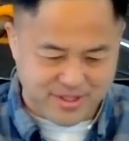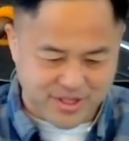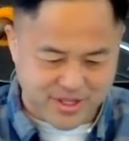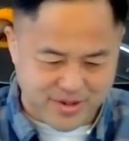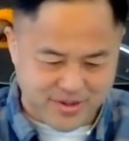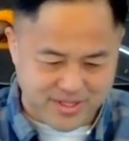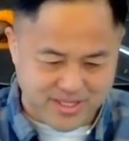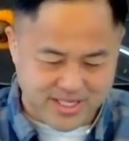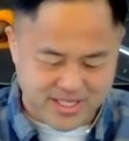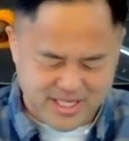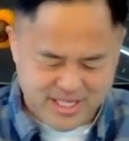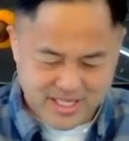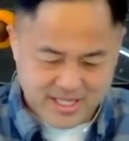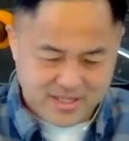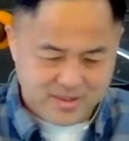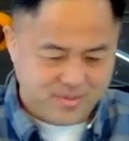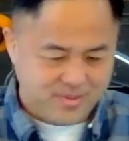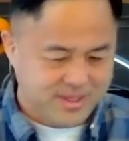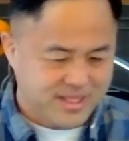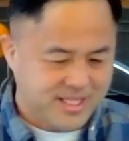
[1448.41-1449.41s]
Noah
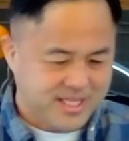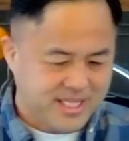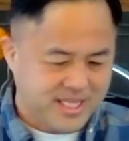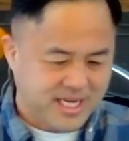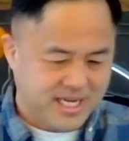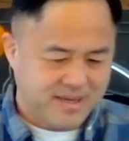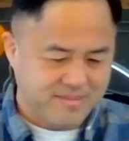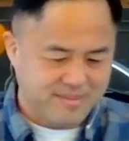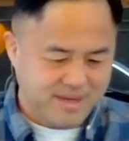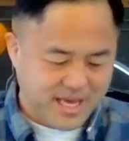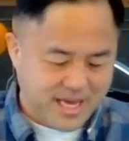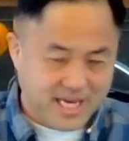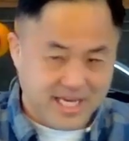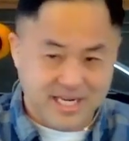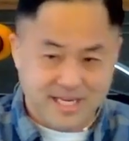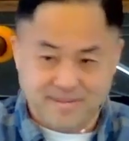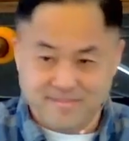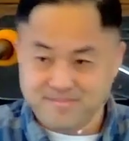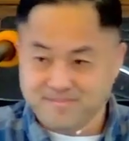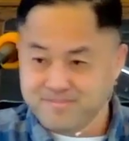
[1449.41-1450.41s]
with
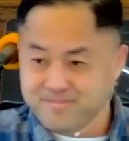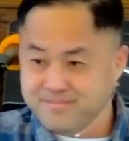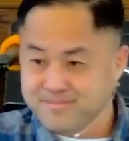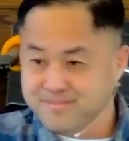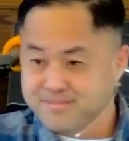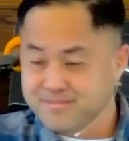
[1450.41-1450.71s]
Adam,